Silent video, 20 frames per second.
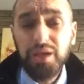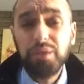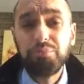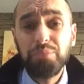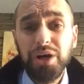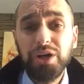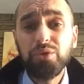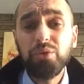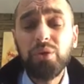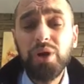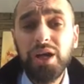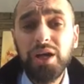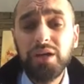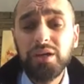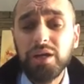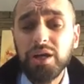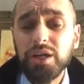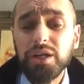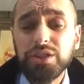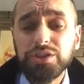By the
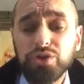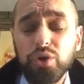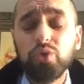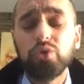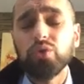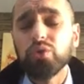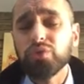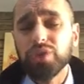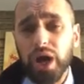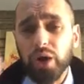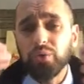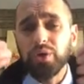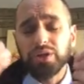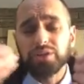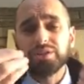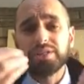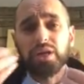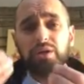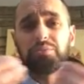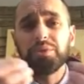way, so now we
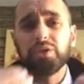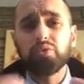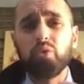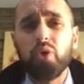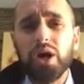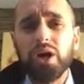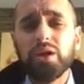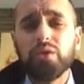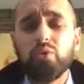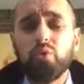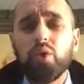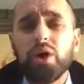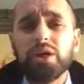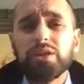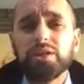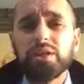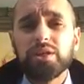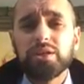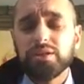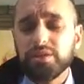understand a bit why
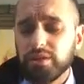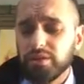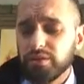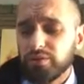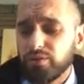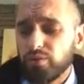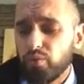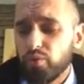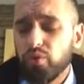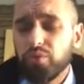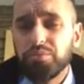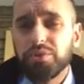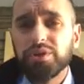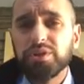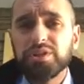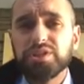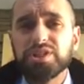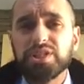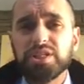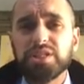the
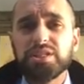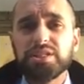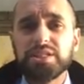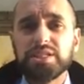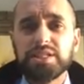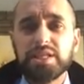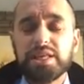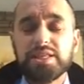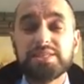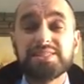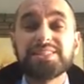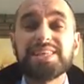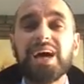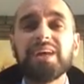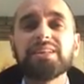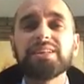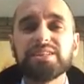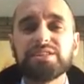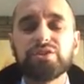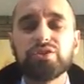woman it's
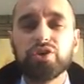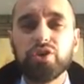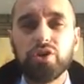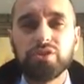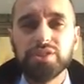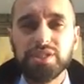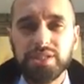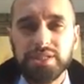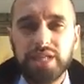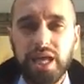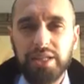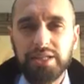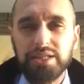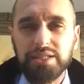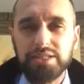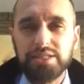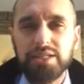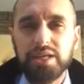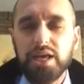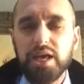sadness. The curse is
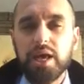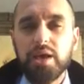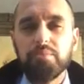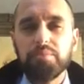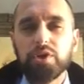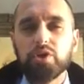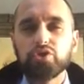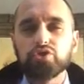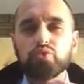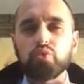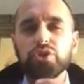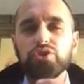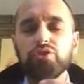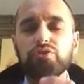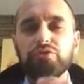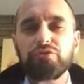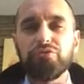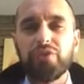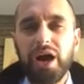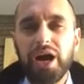sadness, because when you
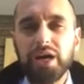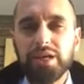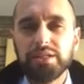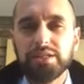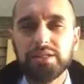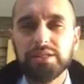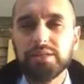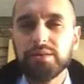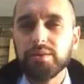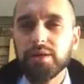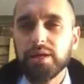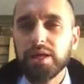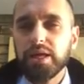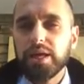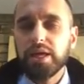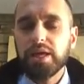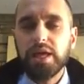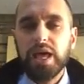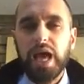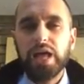fight,
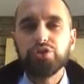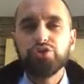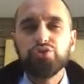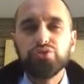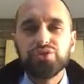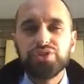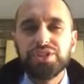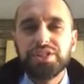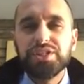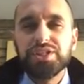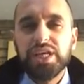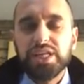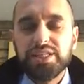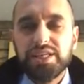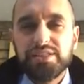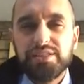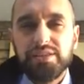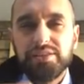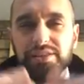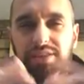and
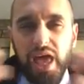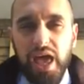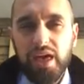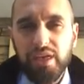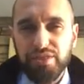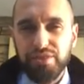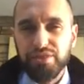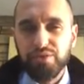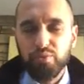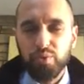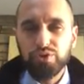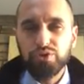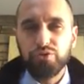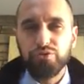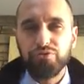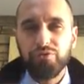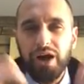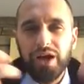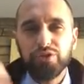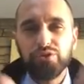there's a death. When you
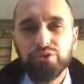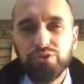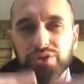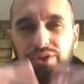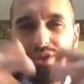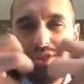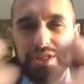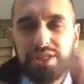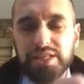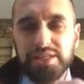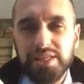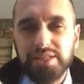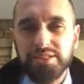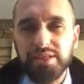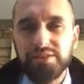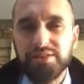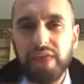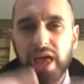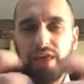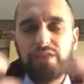fight, there's
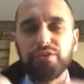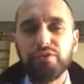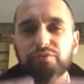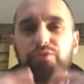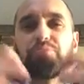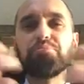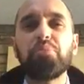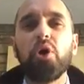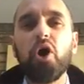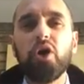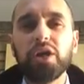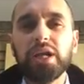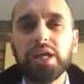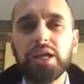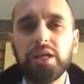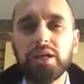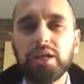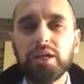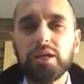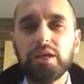a death of the
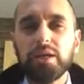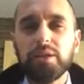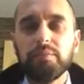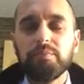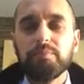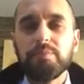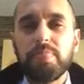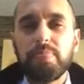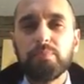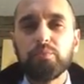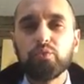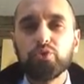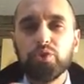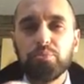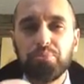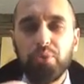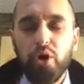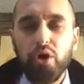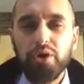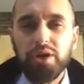body. The
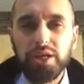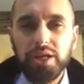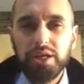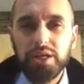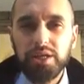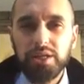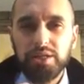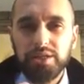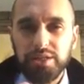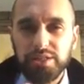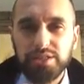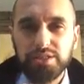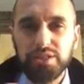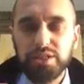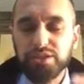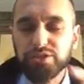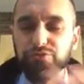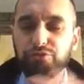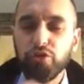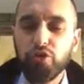body,
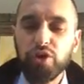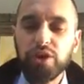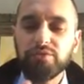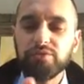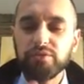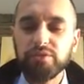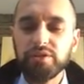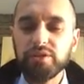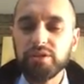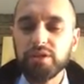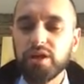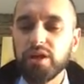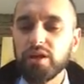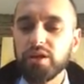there's four evil